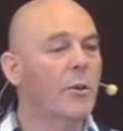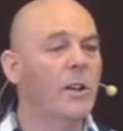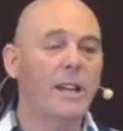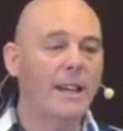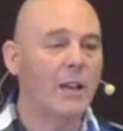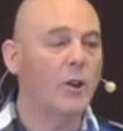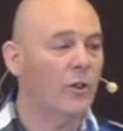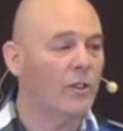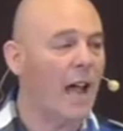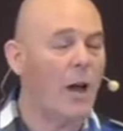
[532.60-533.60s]
going and you get
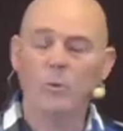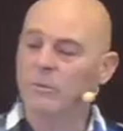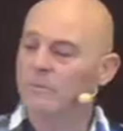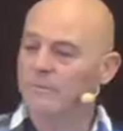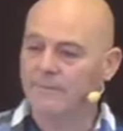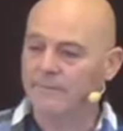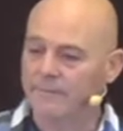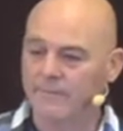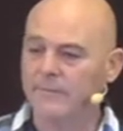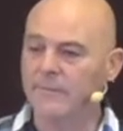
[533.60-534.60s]
knocked down,
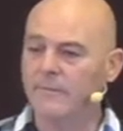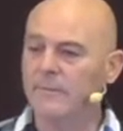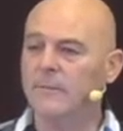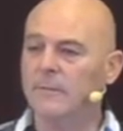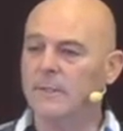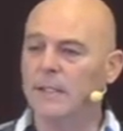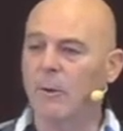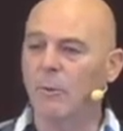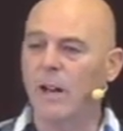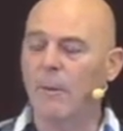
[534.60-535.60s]
you know, I
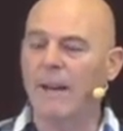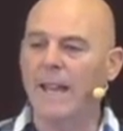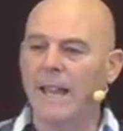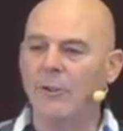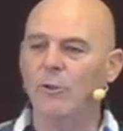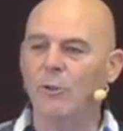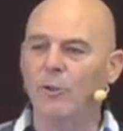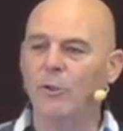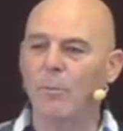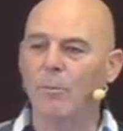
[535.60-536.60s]
wonder how many angels
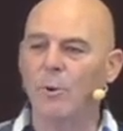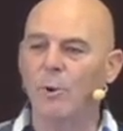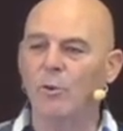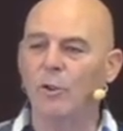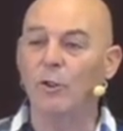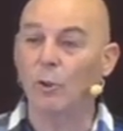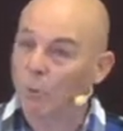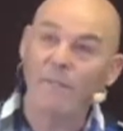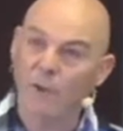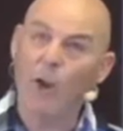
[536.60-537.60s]
have got bruises because we've